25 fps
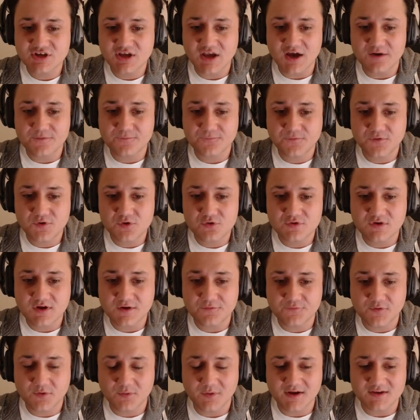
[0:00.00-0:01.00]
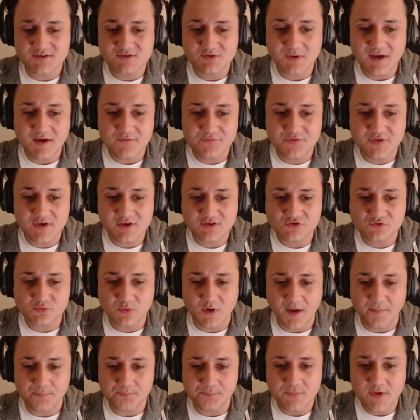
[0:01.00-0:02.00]
a few different ones. So we have this
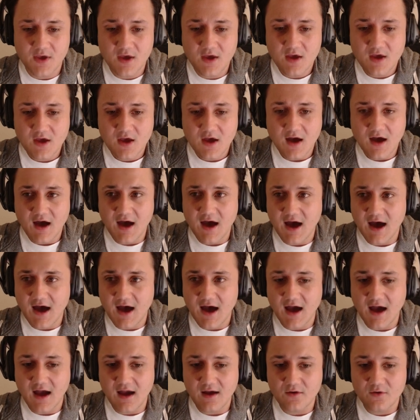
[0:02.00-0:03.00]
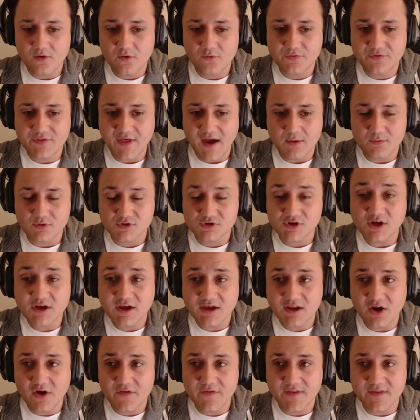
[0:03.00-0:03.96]
one uh, that we're looking on the